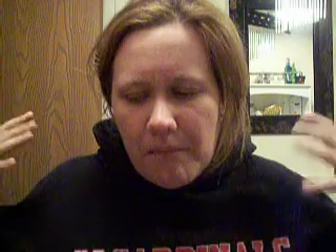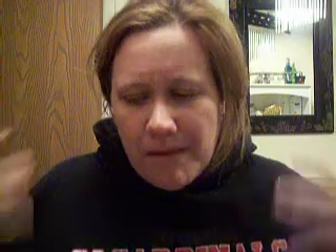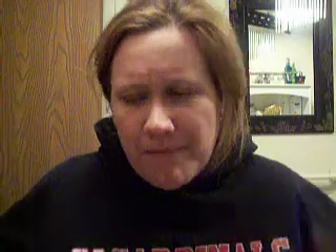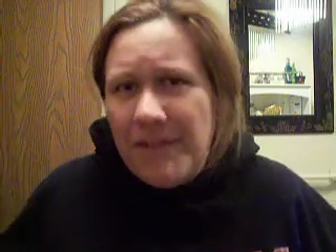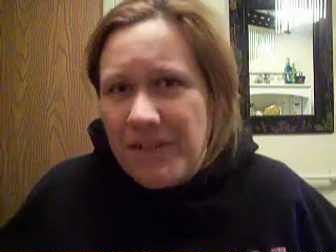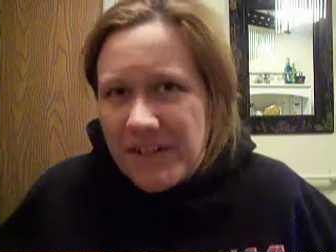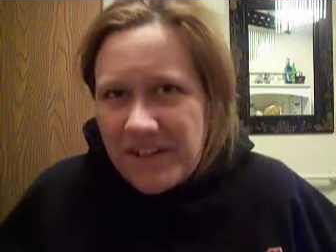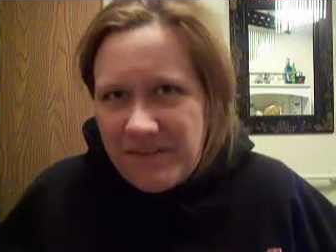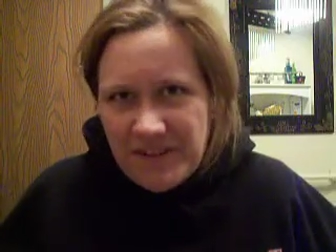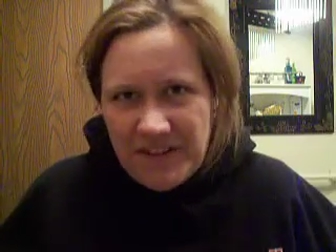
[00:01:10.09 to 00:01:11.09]
my brother and I
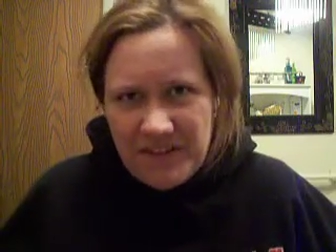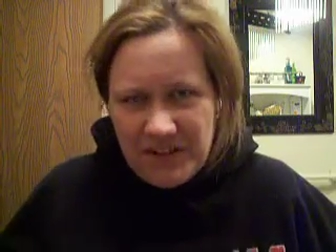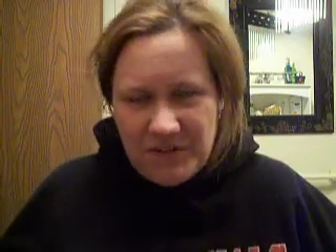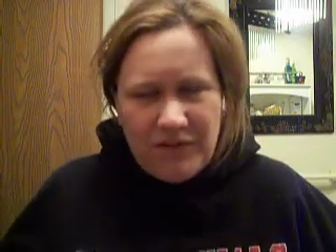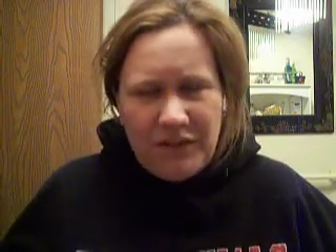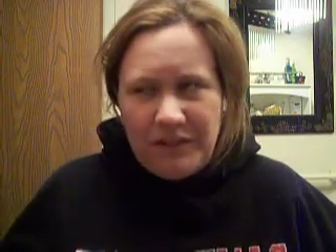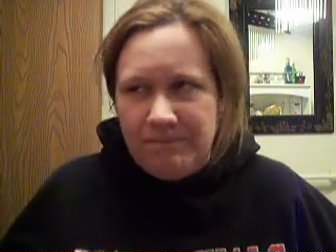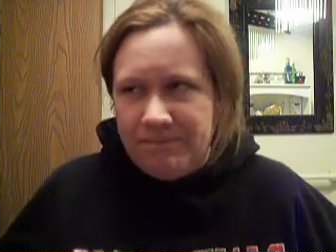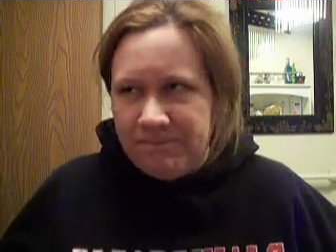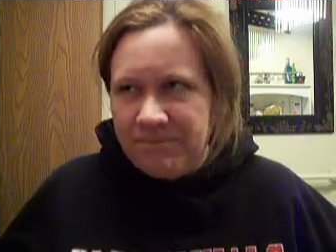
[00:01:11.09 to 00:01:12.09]
have done this for
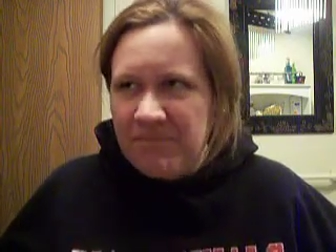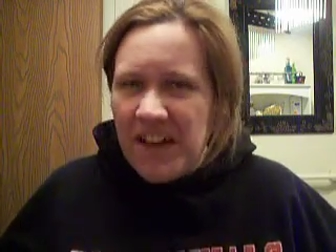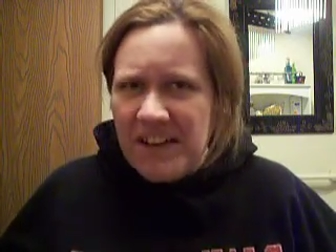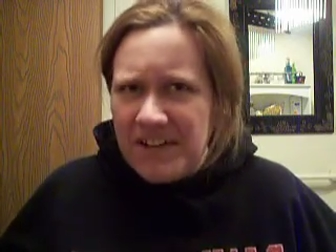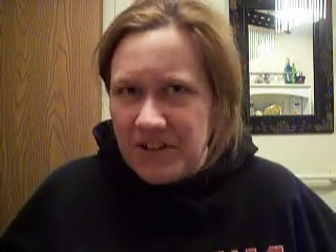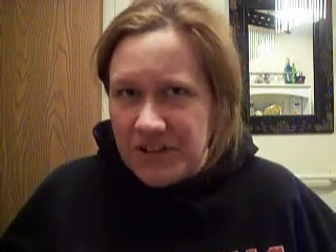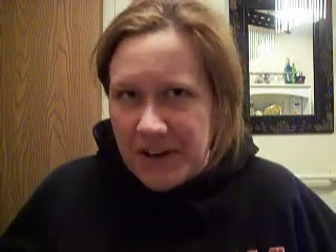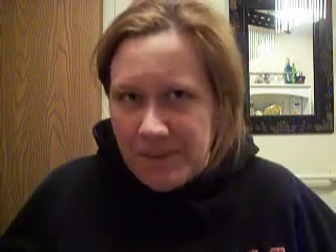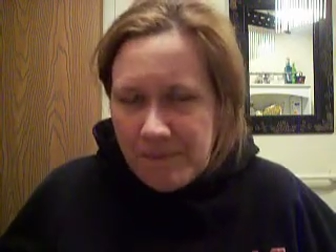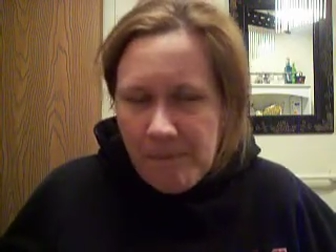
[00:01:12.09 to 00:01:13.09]
9 years
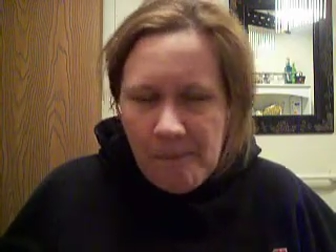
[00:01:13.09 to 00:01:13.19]
now.